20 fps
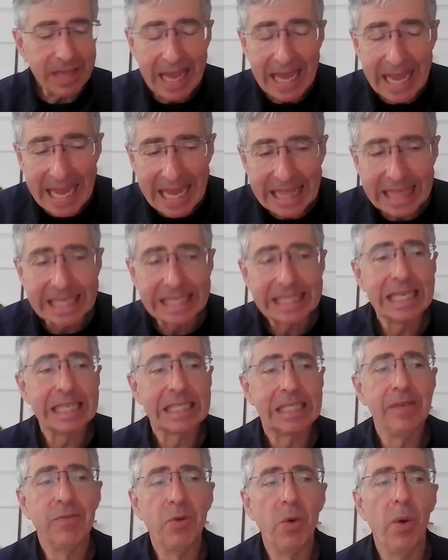hit the
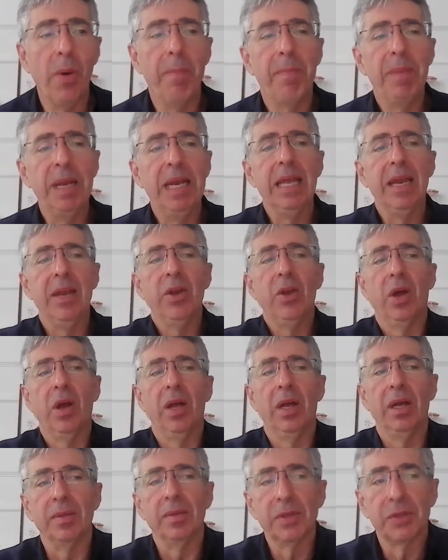$64 billion
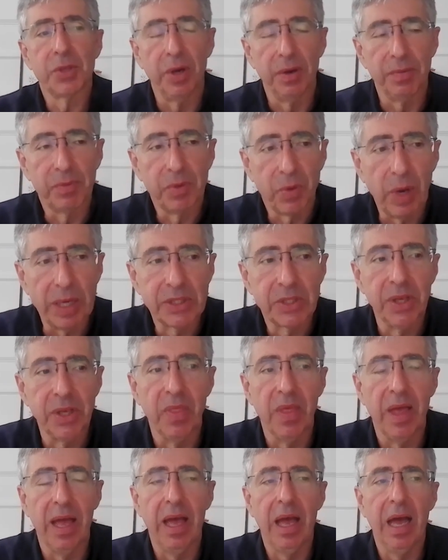sort of
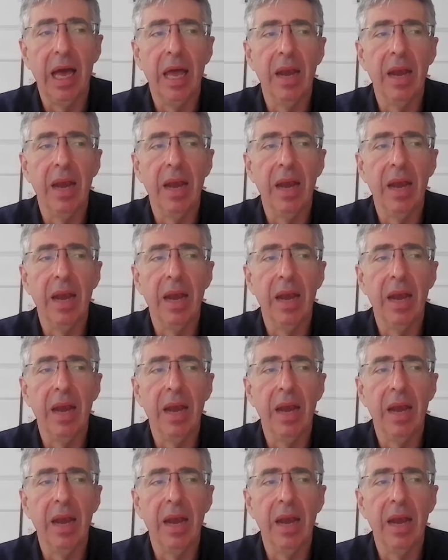question there.